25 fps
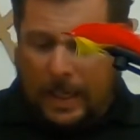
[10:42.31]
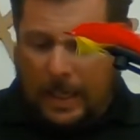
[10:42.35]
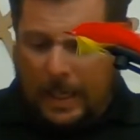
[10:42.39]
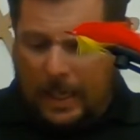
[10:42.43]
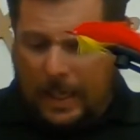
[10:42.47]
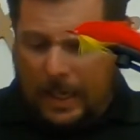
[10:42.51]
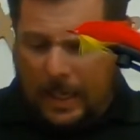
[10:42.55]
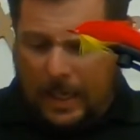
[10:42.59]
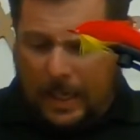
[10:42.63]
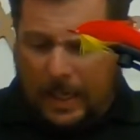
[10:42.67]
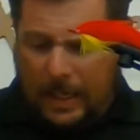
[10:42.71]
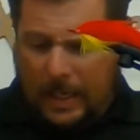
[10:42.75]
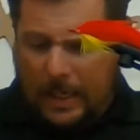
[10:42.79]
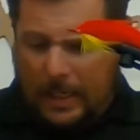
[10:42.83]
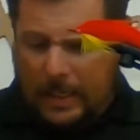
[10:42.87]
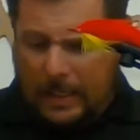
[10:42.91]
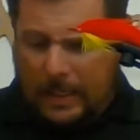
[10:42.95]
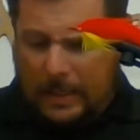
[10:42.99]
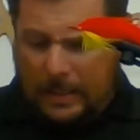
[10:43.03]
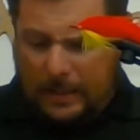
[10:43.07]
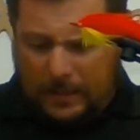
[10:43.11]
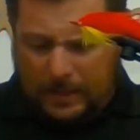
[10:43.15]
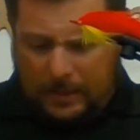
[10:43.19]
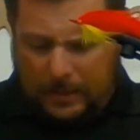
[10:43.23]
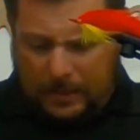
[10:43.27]

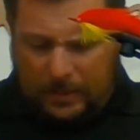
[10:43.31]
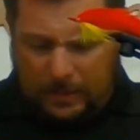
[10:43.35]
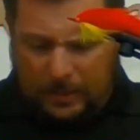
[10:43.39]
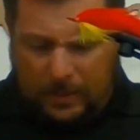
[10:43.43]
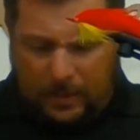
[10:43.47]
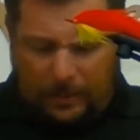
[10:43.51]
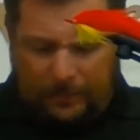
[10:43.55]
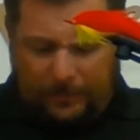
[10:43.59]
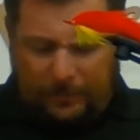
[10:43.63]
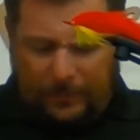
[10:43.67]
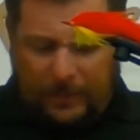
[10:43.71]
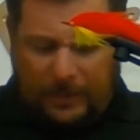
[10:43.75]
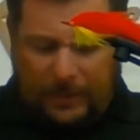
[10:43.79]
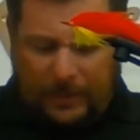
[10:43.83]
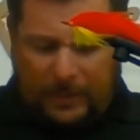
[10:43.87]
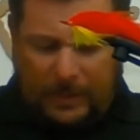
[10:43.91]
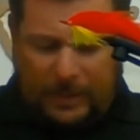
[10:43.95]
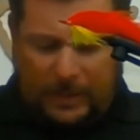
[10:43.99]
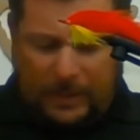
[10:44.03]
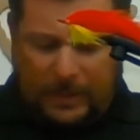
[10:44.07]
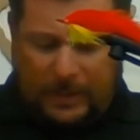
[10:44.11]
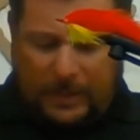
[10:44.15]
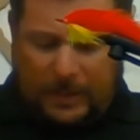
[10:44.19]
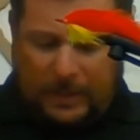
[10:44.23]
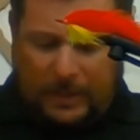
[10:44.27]
And after
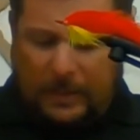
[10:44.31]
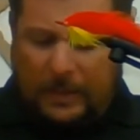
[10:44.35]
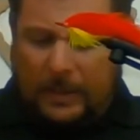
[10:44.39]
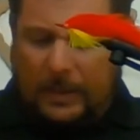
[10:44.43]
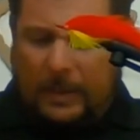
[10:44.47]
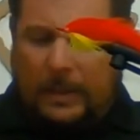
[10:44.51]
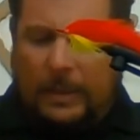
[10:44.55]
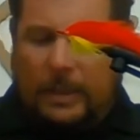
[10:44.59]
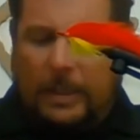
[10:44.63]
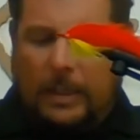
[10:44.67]
this,